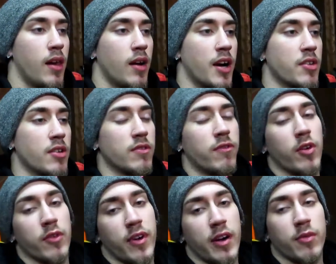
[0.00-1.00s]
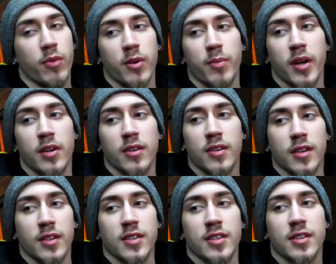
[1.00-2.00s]
I thought the 45 would work better
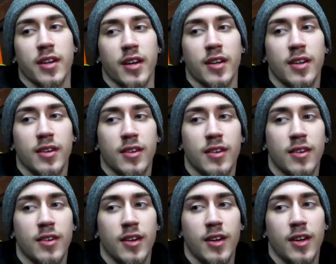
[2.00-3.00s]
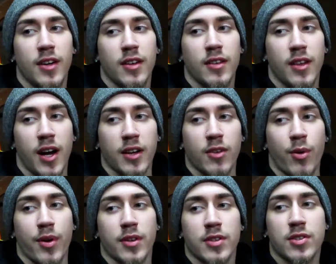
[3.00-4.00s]
because it's like not
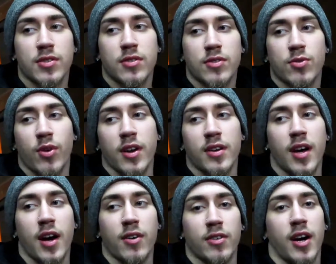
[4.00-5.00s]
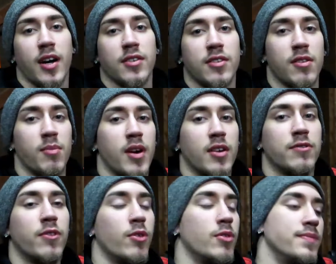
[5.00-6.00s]
going straight down onto the
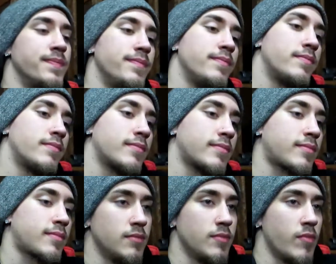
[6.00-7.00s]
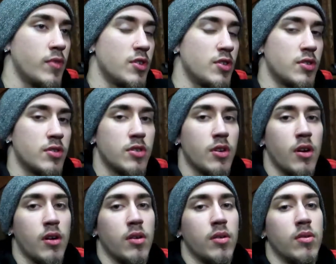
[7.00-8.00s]
manifold.
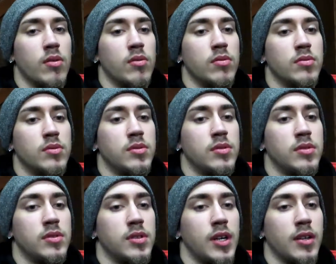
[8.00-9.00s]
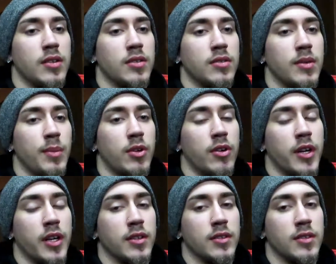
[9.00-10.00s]
So I don't know, I'm gonna go
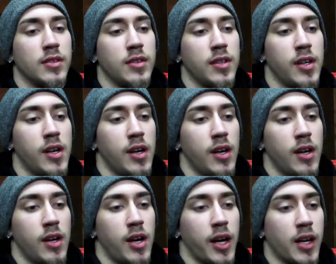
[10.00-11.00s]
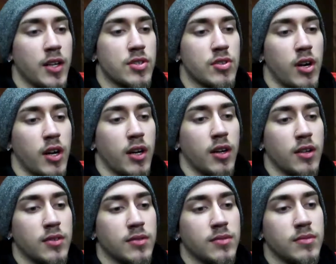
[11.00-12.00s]
ahead and I guess try and
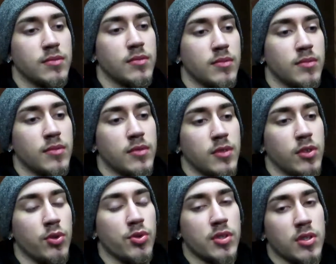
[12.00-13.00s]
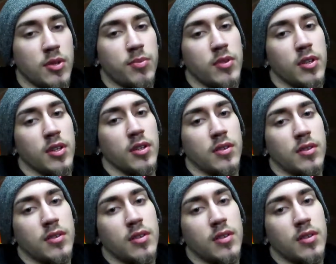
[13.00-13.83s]
loosen up the